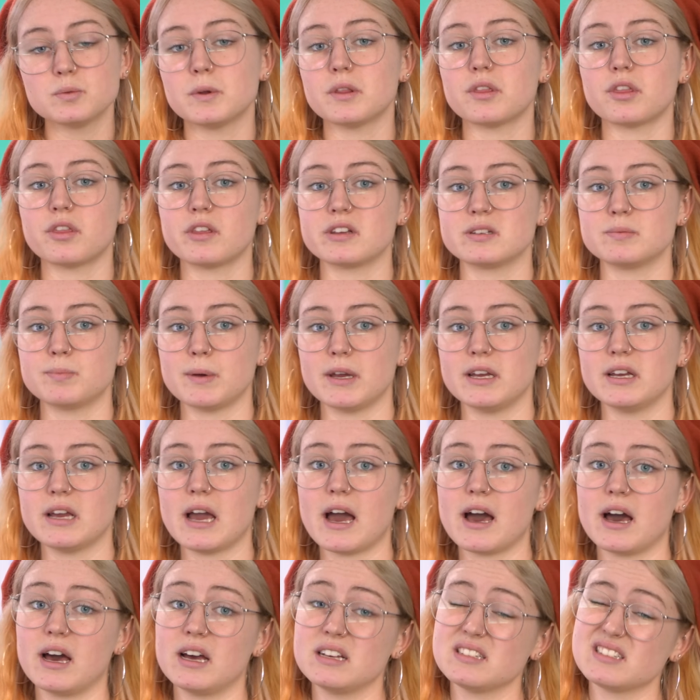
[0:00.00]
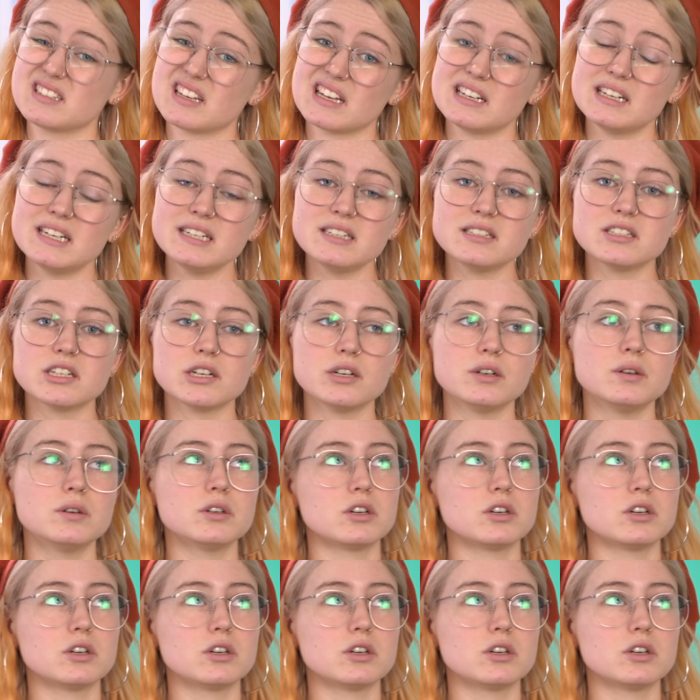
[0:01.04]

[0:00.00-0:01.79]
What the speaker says: whether this be skeletal,